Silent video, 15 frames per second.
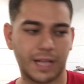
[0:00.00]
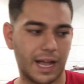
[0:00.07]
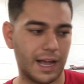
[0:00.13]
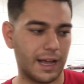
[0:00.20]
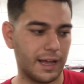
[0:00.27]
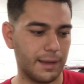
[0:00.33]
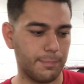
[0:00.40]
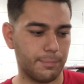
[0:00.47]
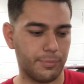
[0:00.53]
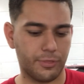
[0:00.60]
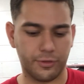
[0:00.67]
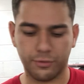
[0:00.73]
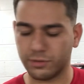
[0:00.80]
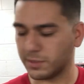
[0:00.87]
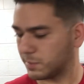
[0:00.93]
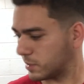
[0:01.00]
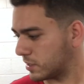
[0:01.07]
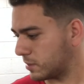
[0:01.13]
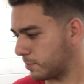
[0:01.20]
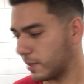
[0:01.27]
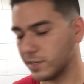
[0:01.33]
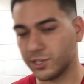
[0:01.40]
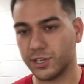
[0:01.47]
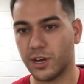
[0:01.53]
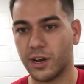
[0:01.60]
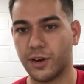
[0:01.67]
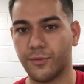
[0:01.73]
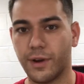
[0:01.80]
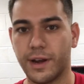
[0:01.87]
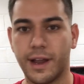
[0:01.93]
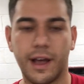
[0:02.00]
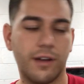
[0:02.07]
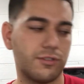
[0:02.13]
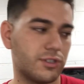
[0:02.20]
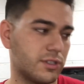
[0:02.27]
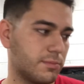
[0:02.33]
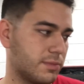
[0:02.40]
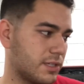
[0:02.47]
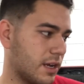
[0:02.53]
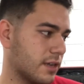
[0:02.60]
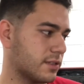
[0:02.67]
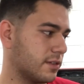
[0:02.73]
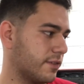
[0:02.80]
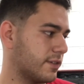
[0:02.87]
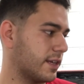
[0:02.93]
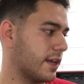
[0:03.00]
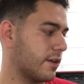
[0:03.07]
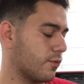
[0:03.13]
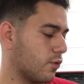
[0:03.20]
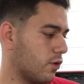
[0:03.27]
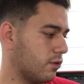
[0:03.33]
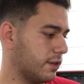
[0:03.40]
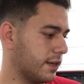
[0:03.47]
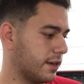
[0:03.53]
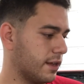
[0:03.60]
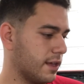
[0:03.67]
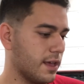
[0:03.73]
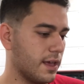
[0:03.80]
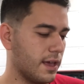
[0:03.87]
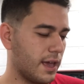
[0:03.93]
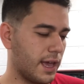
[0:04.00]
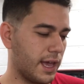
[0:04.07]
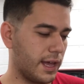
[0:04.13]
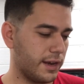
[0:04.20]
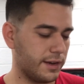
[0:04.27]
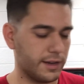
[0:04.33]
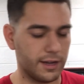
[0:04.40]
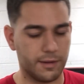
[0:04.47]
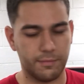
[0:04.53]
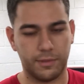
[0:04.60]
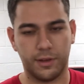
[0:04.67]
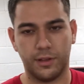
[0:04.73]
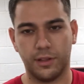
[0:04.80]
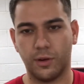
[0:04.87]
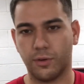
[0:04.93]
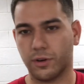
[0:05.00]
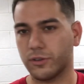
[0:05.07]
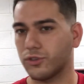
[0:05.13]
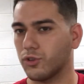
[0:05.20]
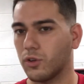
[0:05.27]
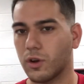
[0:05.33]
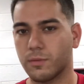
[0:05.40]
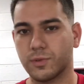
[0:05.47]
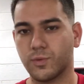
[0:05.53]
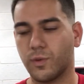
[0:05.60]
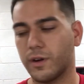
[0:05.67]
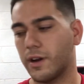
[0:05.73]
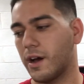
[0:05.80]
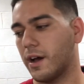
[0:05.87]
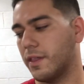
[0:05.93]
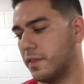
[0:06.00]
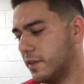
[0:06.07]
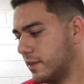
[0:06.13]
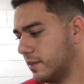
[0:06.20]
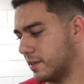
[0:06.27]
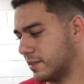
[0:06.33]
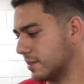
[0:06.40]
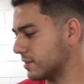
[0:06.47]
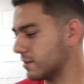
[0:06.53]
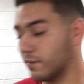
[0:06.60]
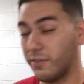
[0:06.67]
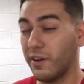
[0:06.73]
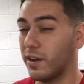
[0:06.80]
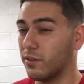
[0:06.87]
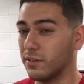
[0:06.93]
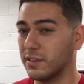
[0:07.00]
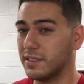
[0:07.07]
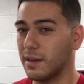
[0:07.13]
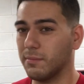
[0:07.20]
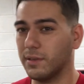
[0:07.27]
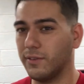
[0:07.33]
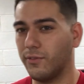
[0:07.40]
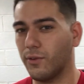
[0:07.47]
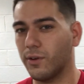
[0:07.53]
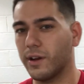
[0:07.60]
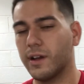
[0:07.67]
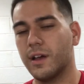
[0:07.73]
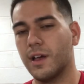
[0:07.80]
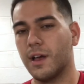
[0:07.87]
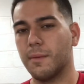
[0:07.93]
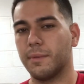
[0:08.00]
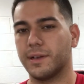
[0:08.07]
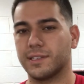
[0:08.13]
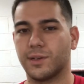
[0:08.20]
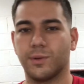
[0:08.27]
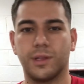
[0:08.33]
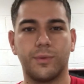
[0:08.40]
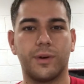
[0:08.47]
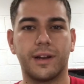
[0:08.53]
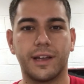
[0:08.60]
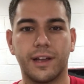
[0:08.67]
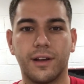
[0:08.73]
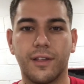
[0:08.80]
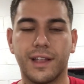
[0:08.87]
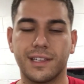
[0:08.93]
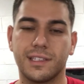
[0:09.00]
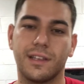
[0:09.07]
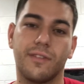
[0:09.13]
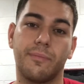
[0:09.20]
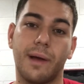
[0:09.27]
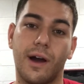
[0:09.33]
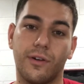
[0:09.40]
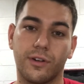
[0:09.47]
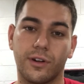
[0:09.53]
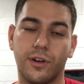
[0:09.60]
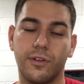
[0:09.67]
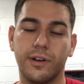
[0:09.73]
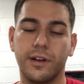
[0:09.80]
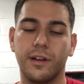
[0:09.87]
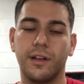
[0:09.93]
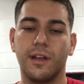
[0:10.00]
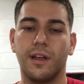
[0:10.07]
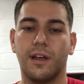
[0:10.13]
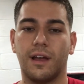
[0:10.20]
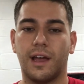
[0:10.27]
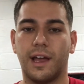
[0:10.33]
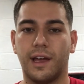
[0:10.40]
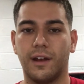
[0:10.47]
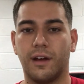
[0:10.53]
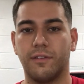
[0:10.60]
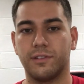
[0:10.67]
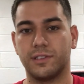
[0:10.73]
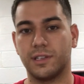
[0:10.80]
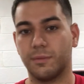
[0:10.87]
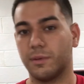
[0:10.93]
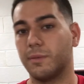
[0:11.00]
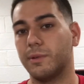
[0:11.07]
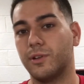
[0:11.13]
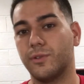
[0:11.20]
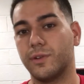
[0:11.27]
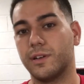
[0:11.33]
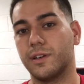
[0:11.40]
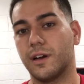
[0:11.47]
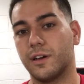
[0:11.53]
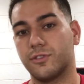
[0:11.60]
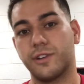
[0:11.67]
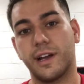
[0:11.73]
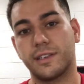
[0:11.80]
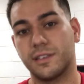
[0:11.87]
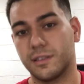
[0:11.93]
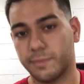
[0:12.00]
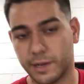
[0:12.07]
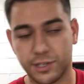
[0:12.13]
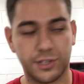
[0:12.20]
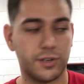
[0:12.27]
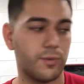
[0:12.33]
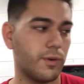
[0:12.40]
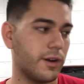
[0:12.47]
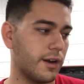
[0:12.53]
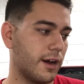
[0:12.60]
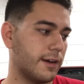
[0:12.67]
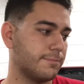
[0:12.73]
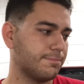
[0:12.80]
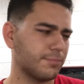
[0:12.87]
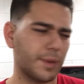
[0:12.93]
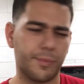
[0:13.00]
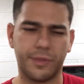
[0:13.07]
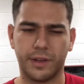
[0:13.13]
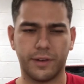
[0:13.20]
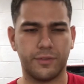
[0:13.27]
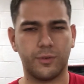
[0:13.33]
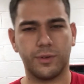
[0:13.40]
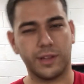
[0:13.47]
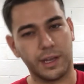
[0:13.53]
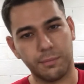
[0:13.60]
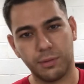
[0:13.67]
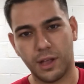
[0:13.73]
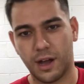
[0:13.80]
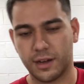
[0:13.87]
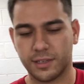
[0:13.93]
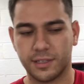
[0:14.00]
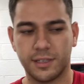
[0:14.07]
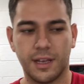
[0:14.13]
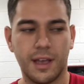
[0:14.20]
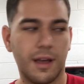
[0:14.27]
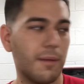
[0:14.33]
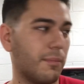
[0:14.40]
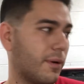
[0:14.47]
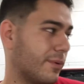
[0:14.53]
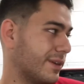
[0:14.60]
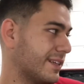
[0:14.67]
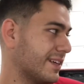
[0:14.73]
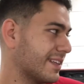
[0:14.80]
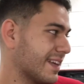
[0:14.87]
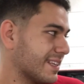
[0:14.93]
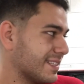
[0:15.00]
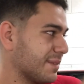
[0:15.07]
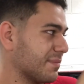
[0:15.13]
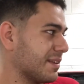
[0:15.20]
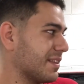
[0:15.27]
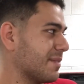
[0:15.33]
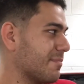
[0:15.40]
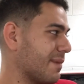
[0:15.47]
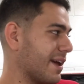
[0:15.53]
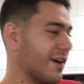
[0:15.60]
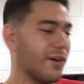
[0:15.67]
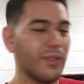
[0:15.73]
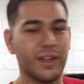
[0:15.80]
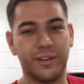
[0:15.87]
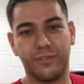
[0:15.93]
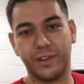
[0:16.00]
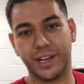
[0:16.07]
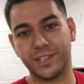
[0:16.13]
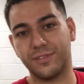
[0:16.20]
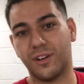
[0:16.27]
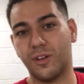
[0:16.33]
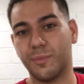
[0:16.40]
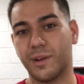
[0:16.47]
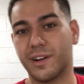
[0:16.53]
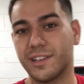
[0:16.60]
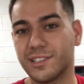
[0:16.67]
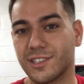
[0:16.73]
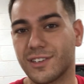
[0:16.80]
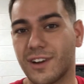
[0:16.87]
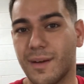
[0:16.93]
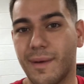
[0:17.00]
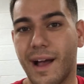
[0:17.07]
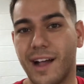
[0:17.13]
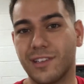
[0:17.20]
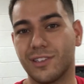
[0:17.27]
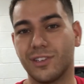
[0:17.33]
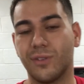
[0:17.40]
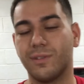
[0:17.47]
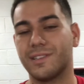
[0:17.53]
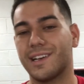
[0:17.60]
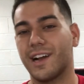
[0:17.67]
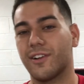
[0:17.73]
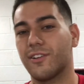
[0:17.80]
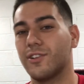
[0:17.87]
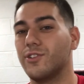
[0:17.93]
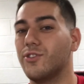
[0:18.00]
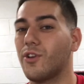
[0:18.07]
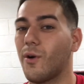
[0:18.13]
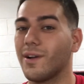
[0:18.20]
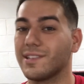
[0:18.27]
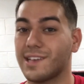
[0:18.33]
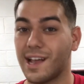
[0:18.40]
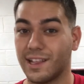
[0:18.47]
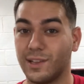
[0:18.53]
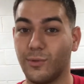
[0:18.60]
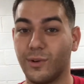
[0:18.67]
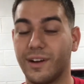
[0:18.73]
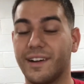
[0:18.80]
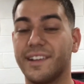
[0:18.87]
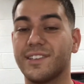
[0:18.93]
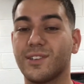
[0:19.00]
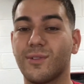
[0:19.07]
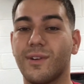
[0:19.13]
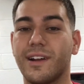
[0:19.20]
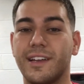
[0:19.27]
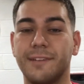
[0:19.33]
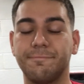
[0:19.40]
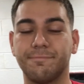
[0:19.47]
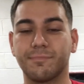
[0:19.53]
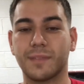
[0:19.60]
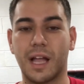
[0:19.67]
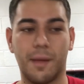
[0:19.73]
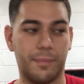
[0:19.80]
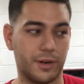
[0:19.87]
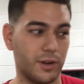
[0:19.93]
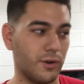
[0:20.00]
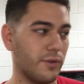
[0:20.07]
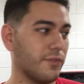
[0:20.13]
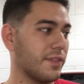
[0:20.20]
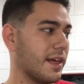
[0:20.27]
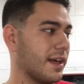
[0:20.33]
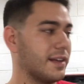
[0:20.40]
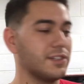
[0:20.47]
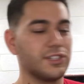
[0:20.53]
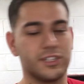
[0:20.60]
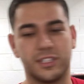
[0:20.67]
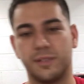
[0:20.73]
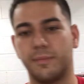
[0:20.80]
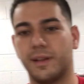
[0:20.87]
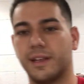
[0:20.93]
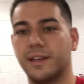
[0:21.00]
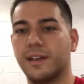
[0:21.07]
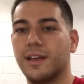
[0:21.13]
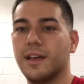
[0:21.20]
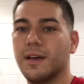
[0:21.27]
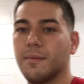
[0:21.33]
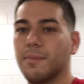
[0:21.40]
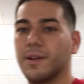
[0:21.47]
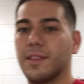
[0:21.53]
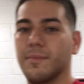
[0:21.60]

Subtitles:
I threw some suspension on it right now, just some stock stuff to get it rolling, and the lower control arms and whatnot. This isn't the final assembly for it because I really want to get all that stuff powder coated, and obviously I'm going to be doing drag suspension and whatnot, thinking of doing like blocks. But we did get something in the mail that if you guys follow me on Instagram at Slow Integra, you know exactly what it is already. I'm going to go over that in just a minute. But in the